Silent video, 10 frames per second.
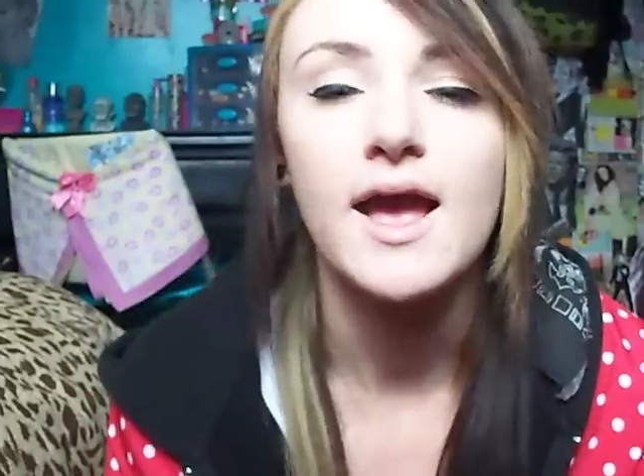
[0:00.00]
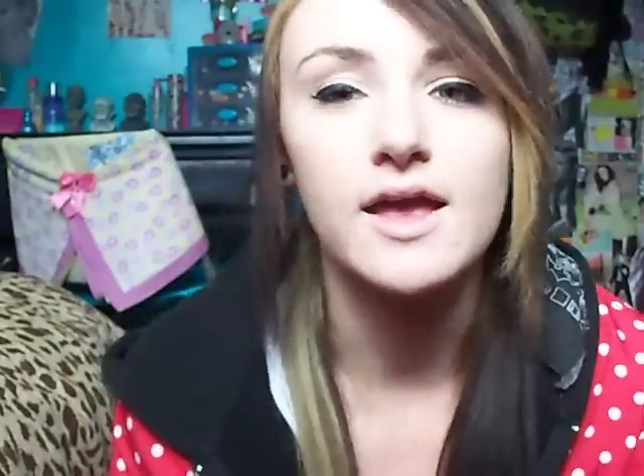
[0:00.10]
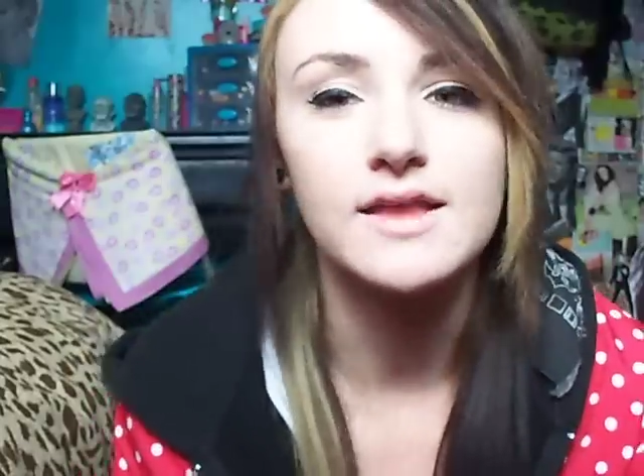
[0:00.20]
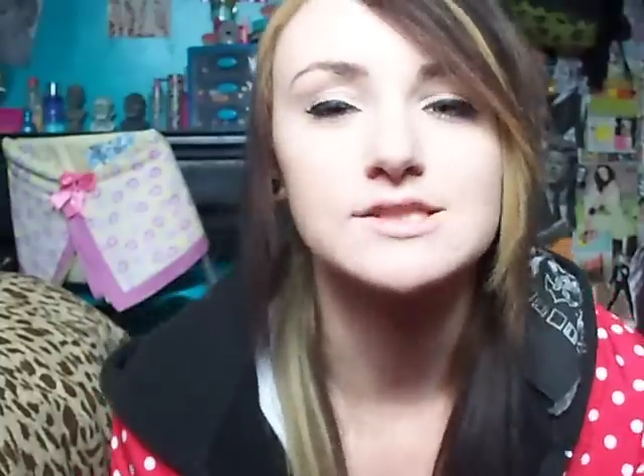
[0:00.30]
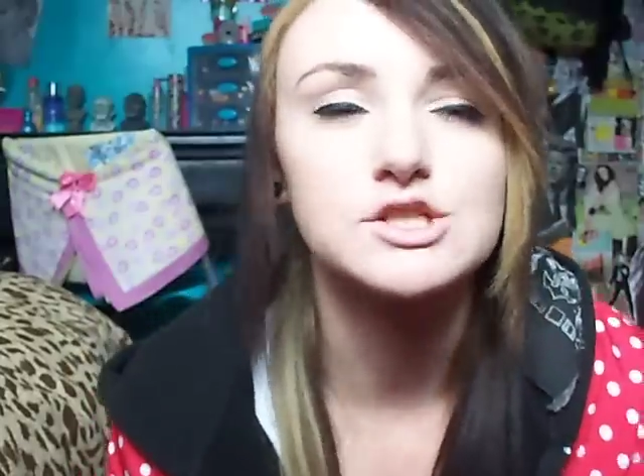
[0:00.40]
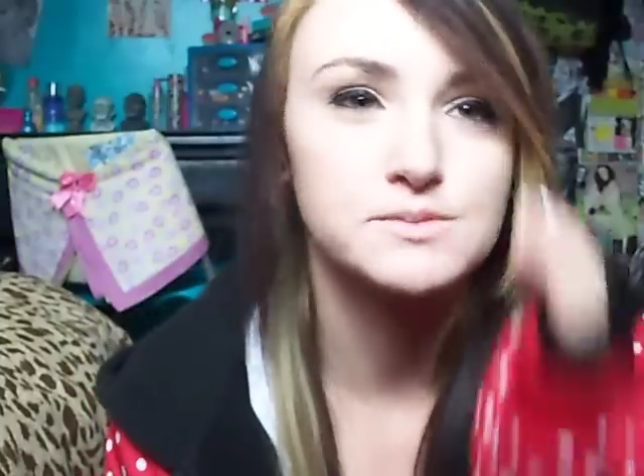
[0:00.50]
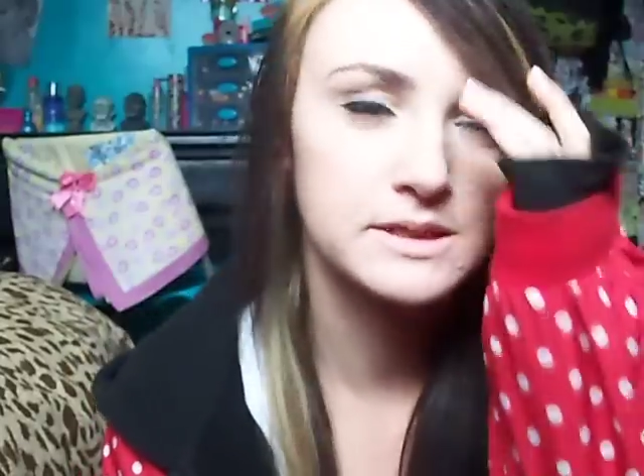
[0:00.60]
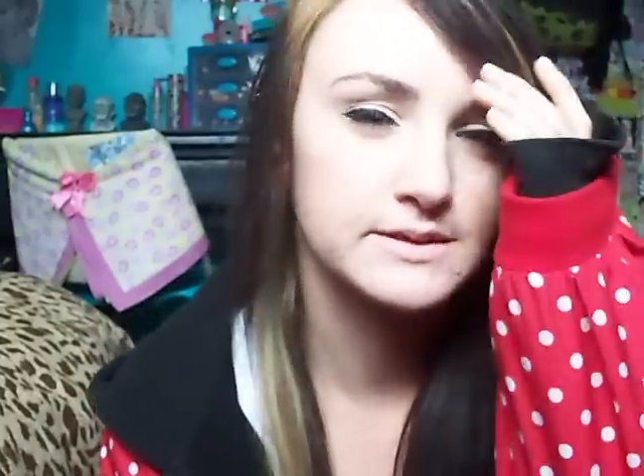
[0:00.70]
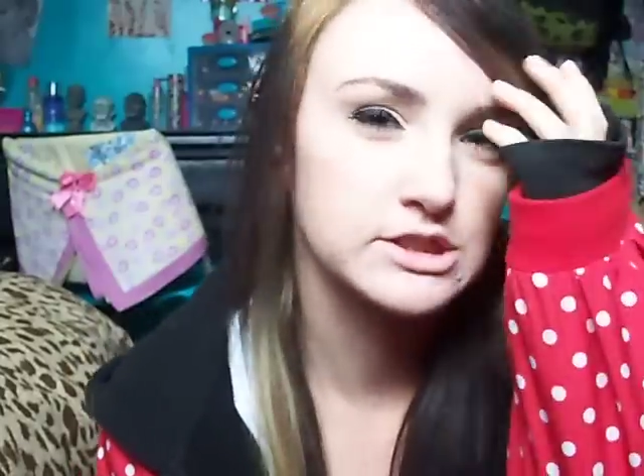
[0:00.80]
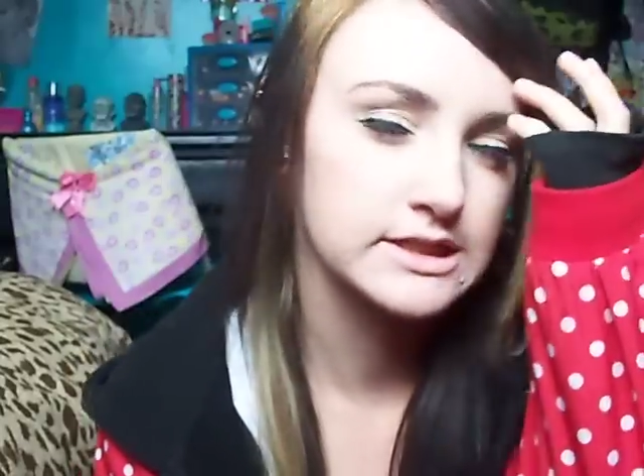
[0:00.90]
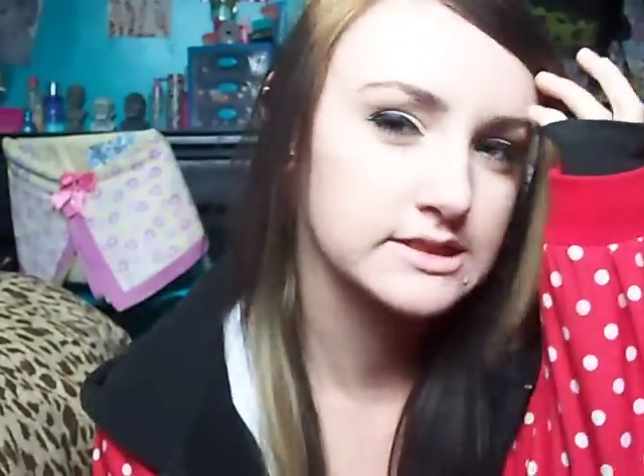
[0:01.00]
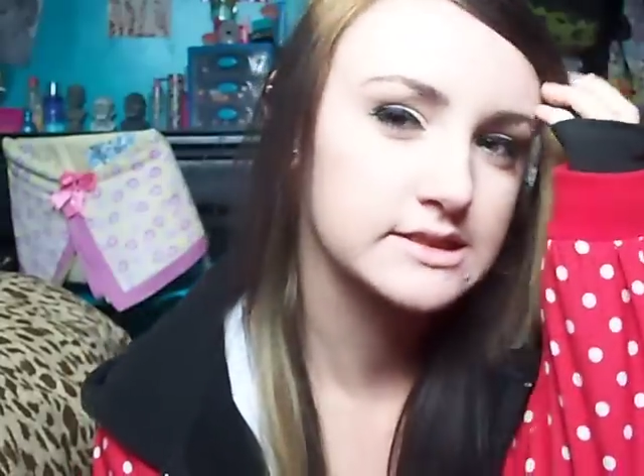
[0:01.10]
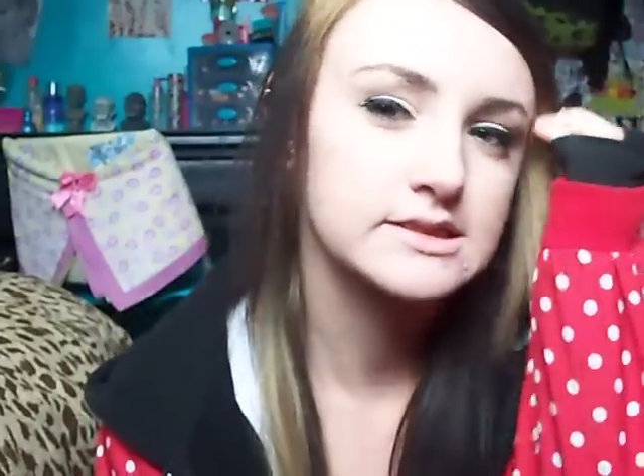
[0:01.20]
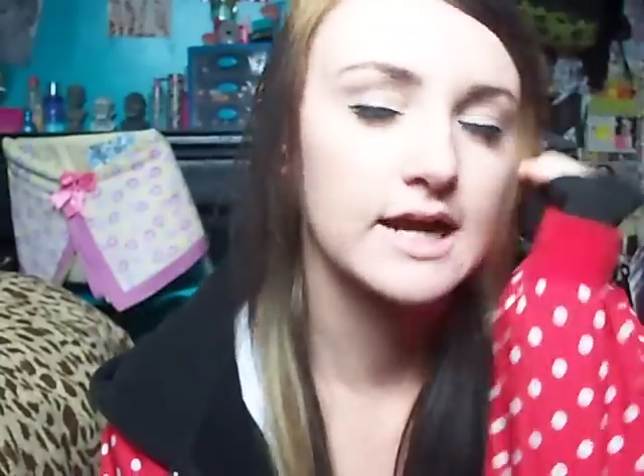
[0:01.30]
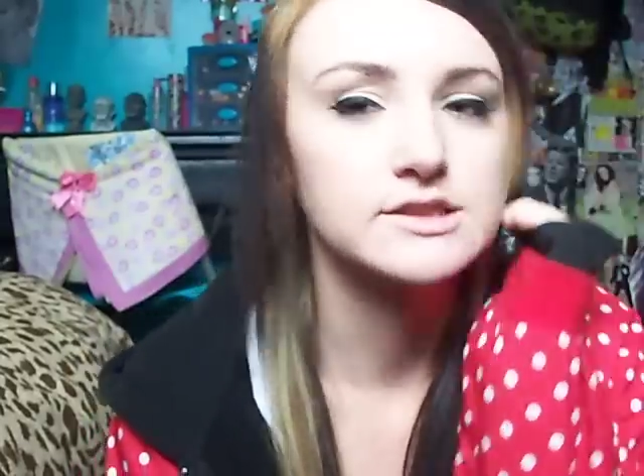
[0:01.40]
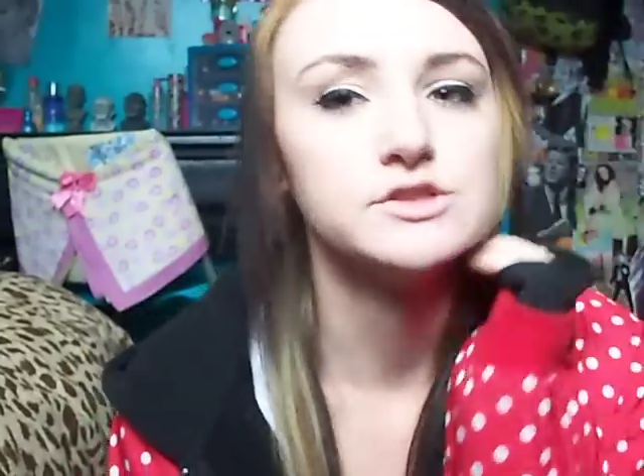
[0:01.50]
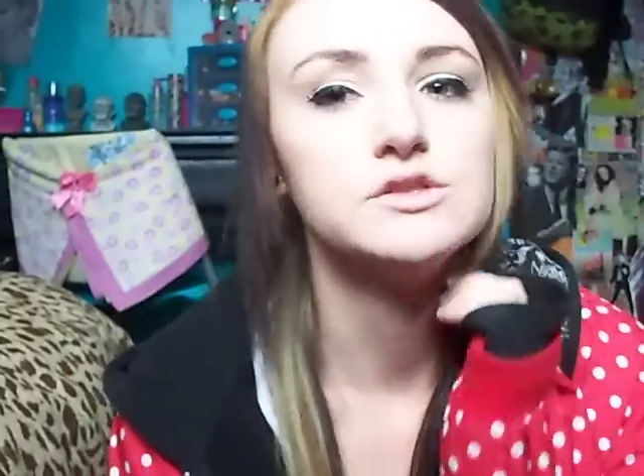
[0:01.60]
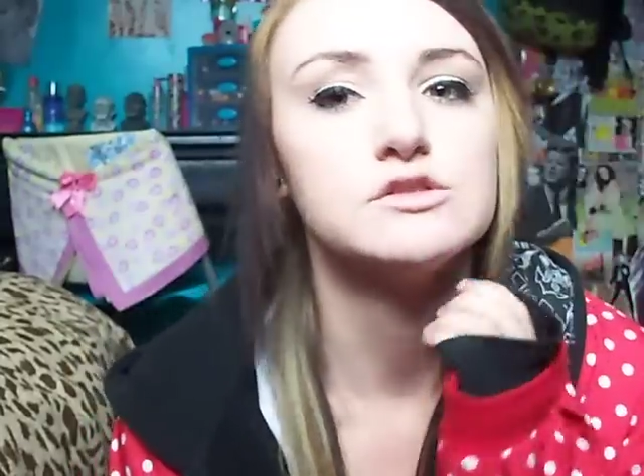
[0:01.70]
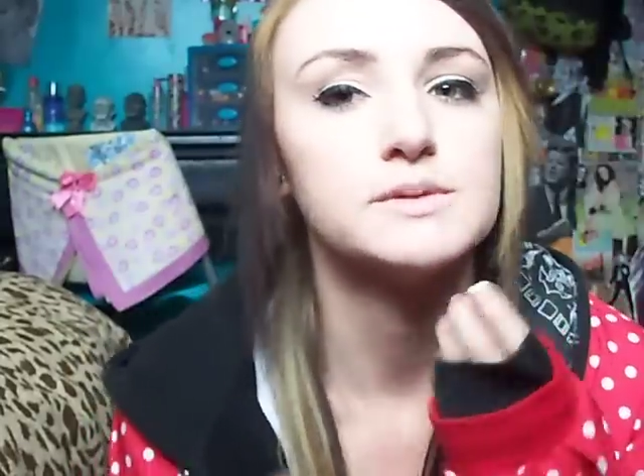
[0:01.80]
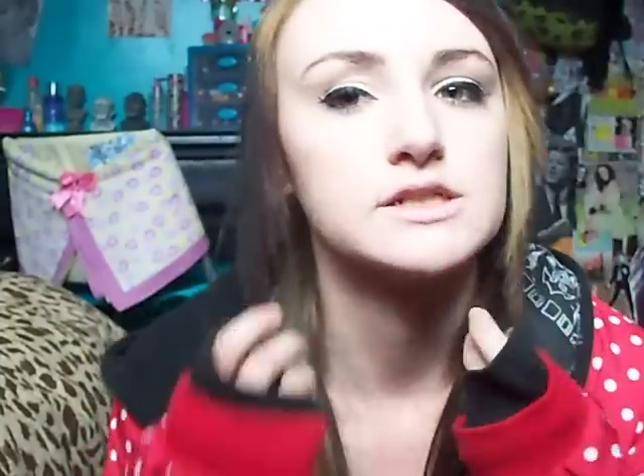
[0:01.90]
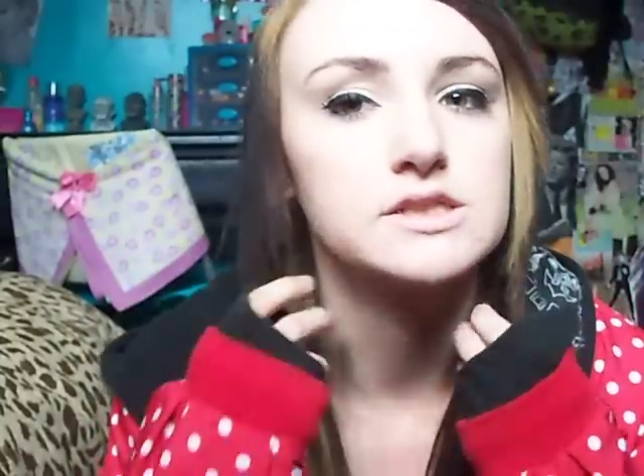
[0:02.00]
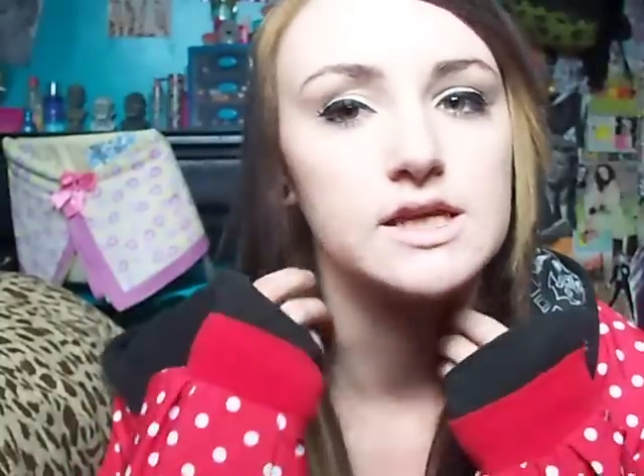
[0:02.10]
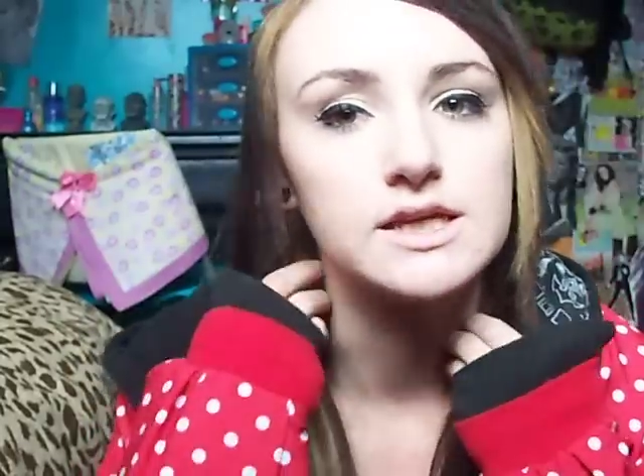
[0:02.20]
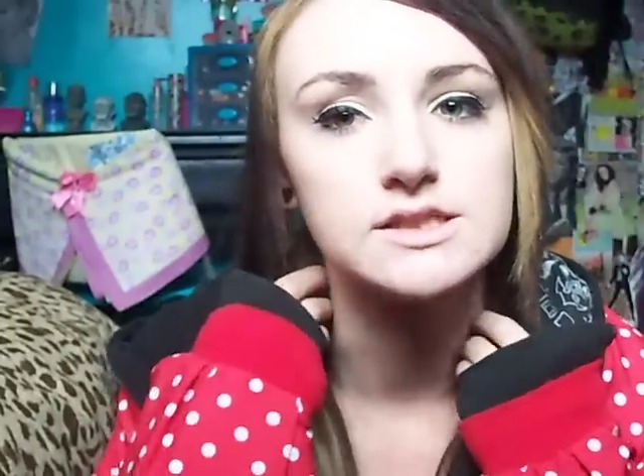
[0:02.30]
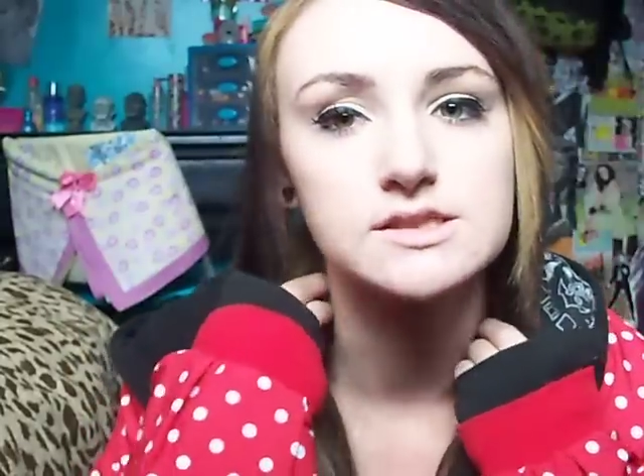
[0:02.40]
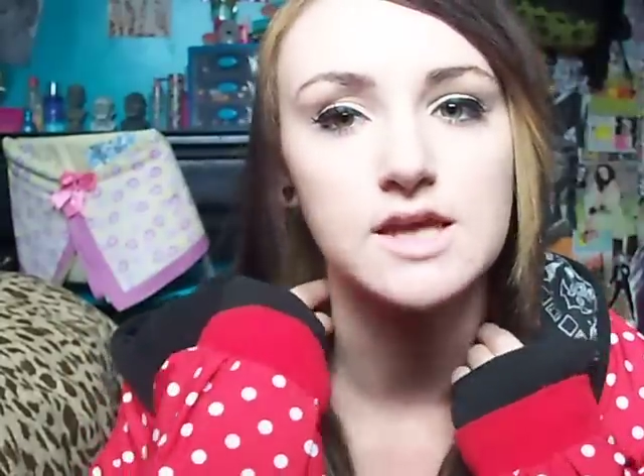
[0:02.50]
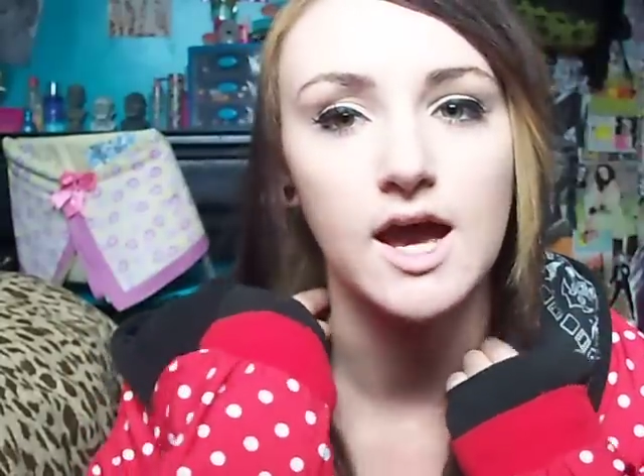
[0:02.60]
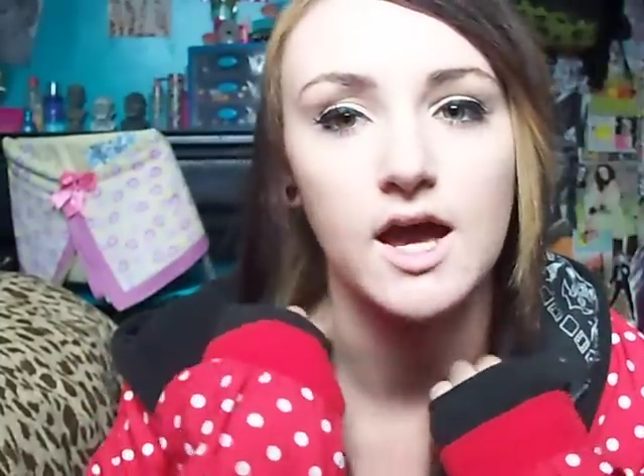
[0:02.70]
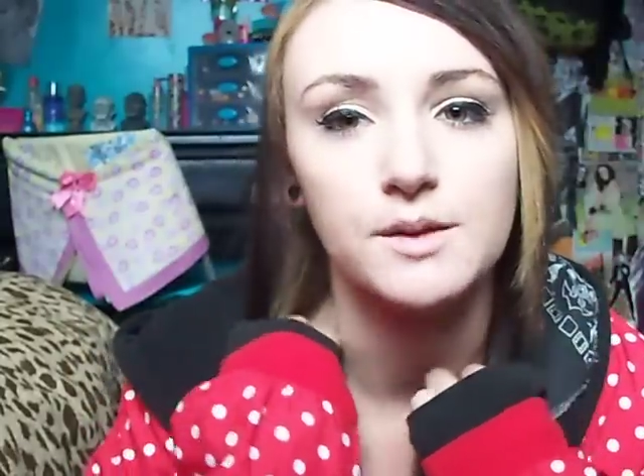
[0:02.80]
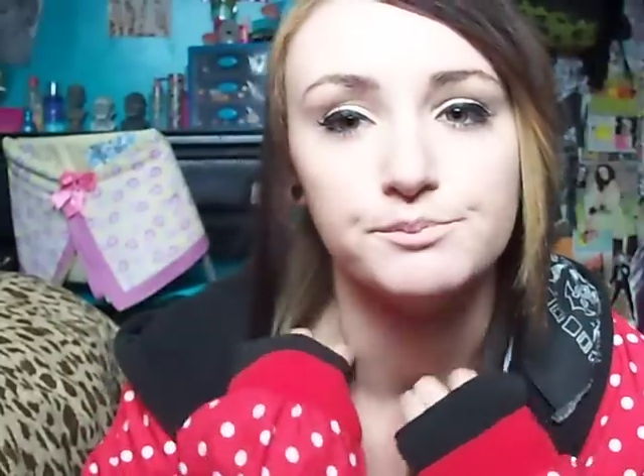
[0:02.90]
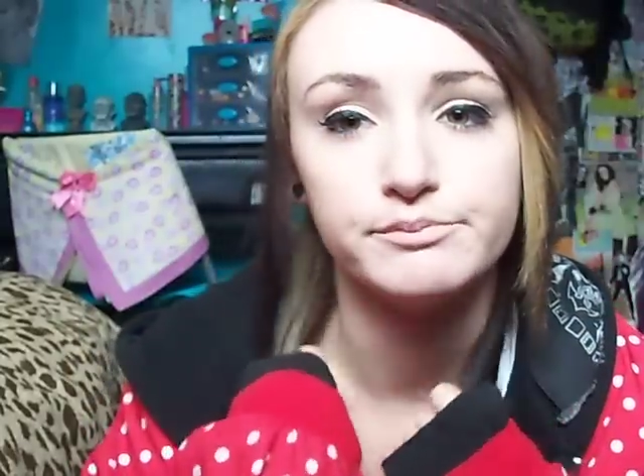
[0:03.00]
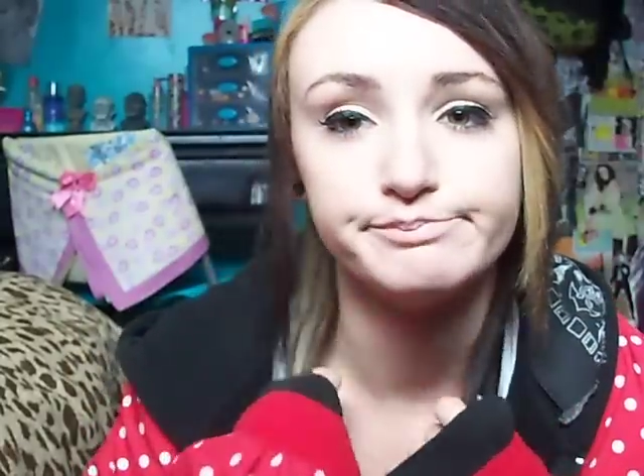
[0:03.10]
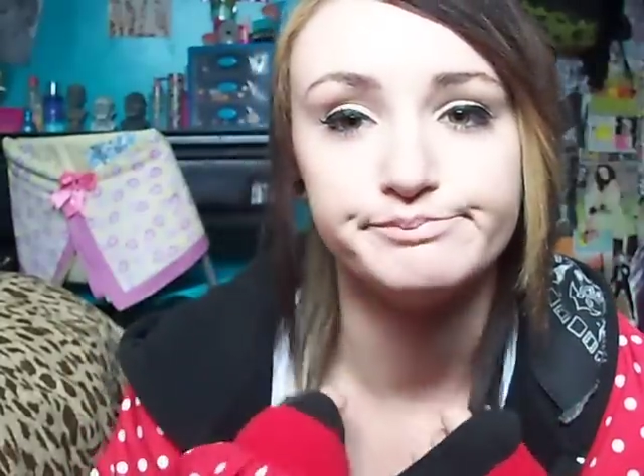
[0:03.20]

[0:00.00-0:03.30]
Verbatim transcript: And that's just pretty much like tattoos, piercings, um,